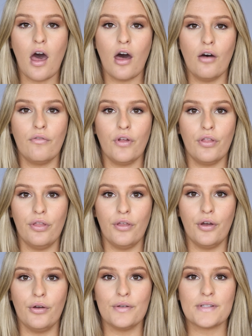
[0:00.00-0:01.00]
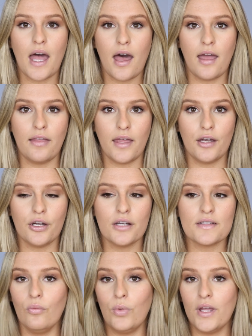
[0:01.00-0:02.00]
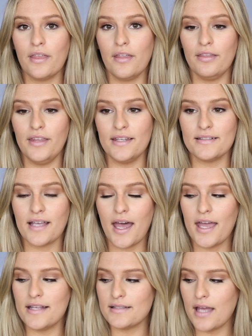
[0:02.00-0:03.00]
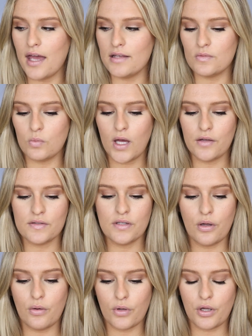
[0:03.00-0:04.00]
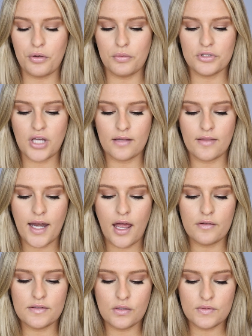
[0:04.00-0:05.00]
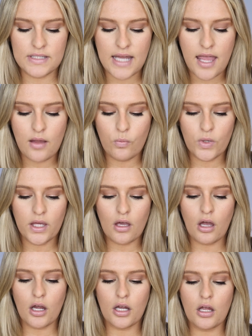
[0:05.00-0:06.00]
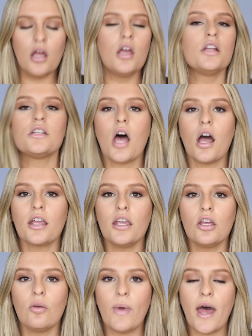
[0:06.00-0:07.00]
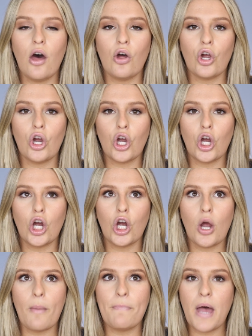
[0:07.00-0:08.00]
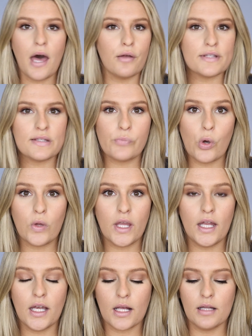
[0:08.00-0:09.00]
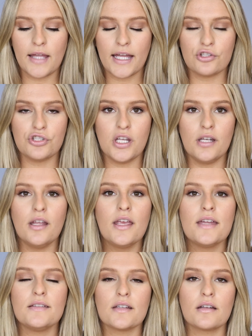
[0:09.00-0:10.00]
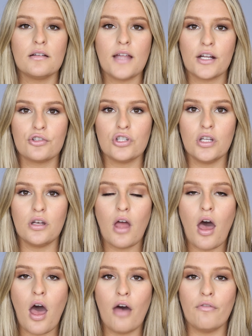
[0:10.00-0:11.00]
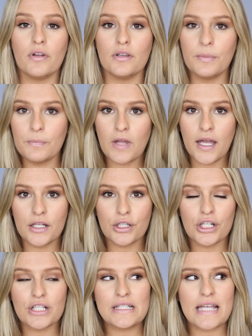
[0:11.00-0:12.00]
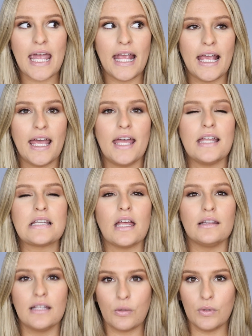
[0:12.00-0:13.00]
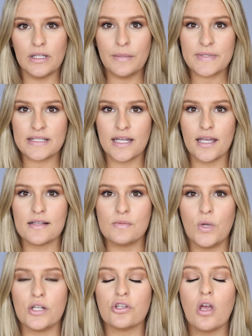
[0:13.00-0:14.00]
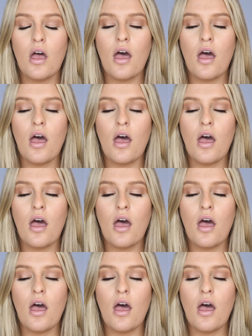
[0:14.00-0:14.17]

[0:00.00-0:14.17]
of those highlighters with these guys as well, so go check that out. So today we are talking about her Pout Spoken collection. It's a collection of lip liners and liquid lipsticks, which